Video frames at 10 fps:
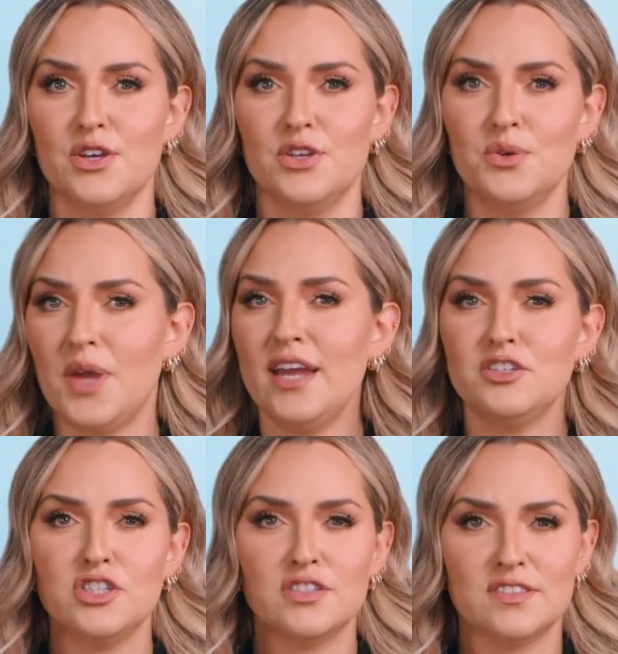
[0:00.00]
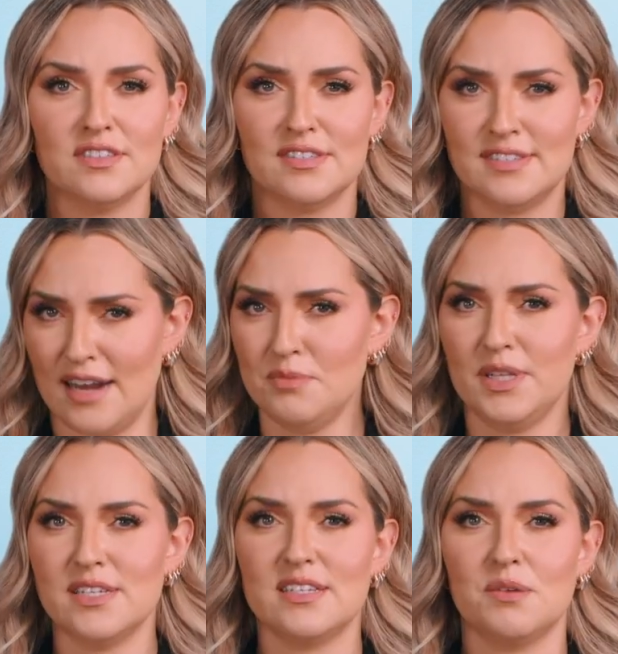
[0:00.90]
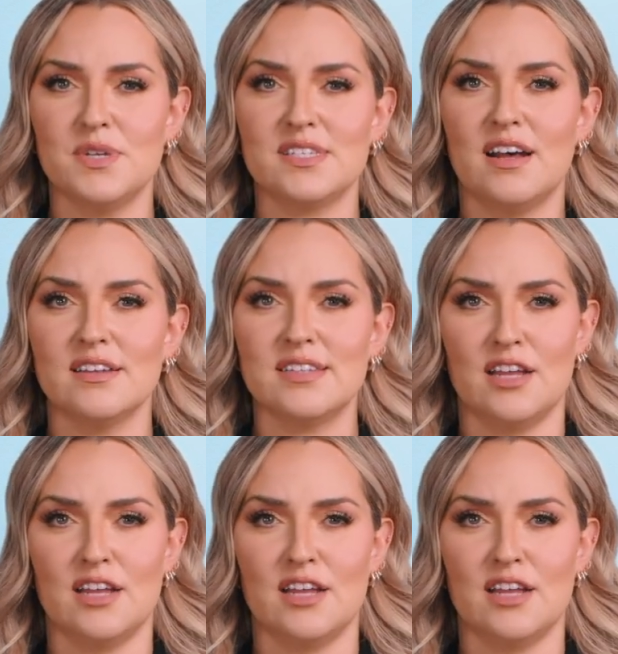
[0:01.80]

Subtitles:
You can't just send ballistic missiles